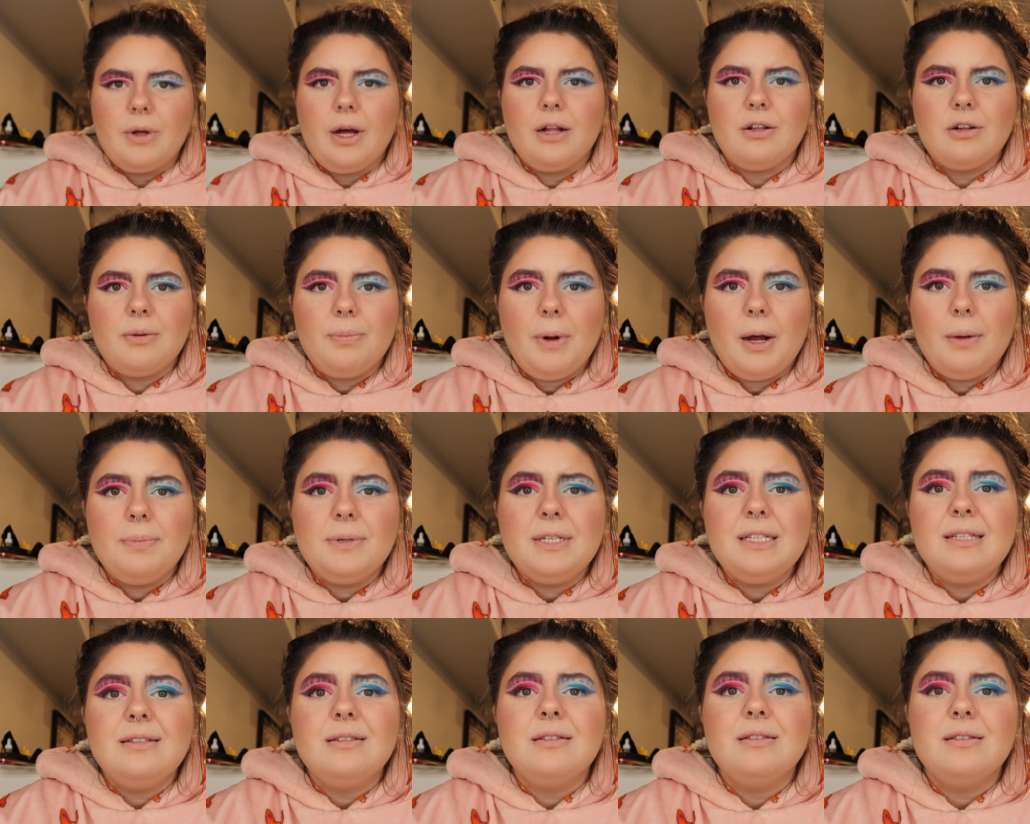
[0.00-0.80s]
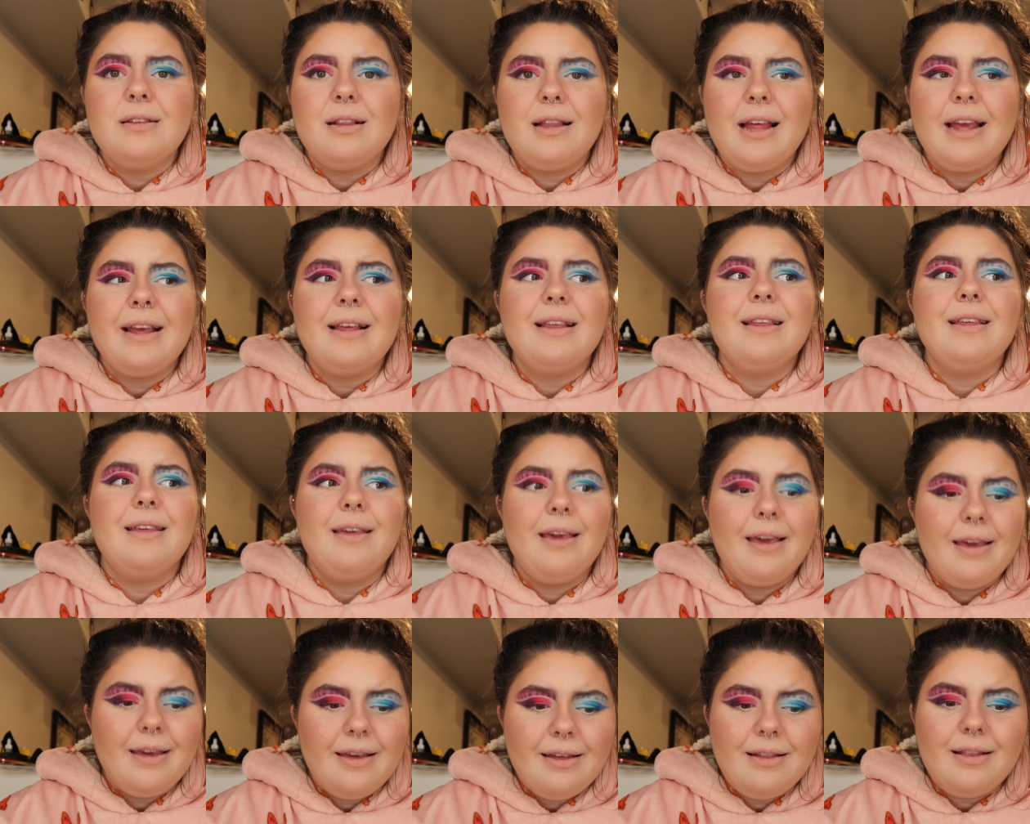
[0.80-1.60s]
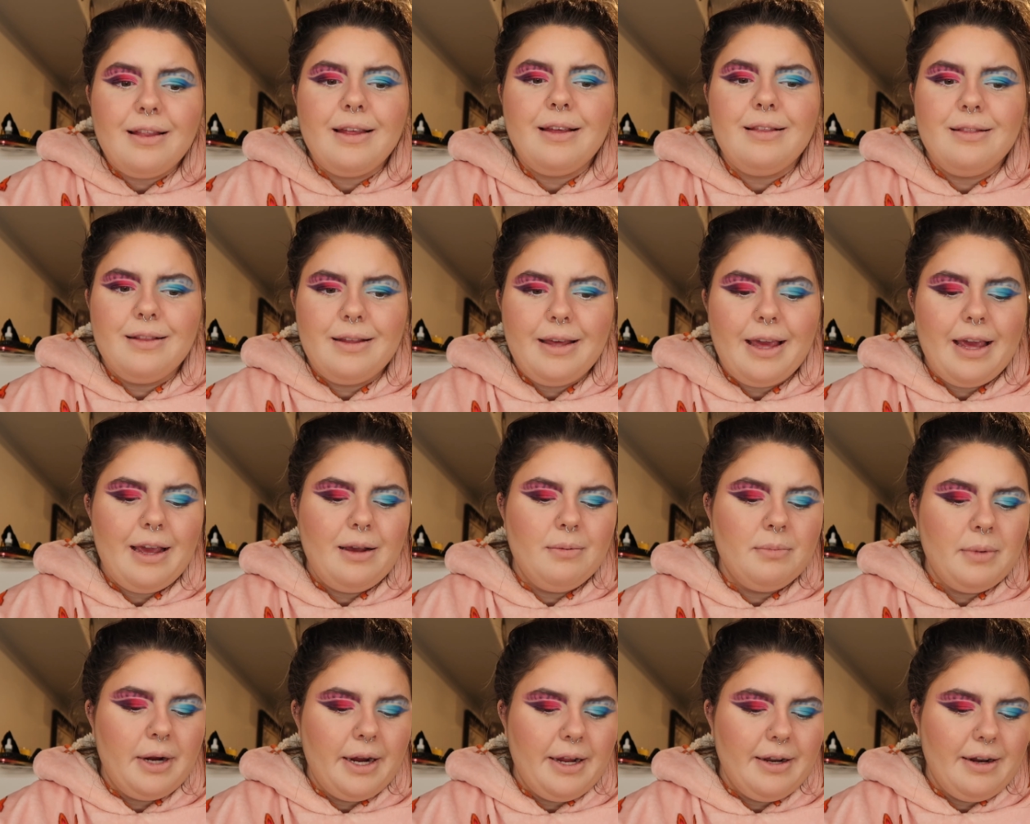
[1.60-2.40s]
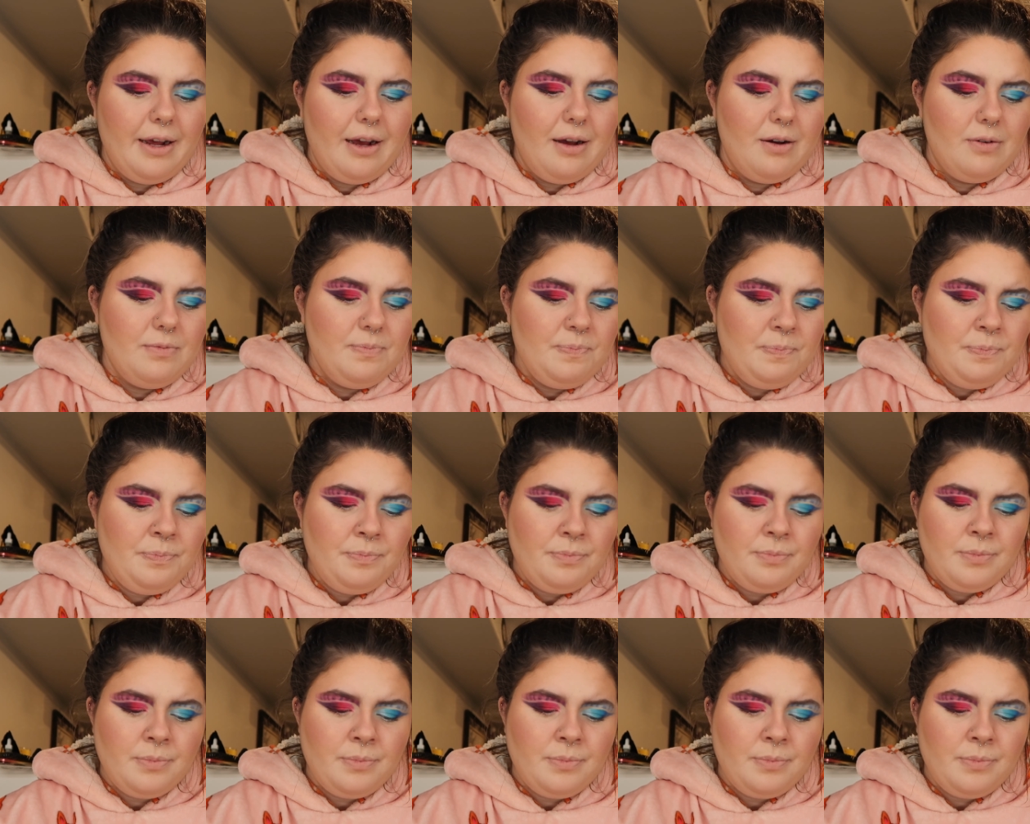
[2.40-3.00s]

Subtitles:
ColourPop is like killing the game right now.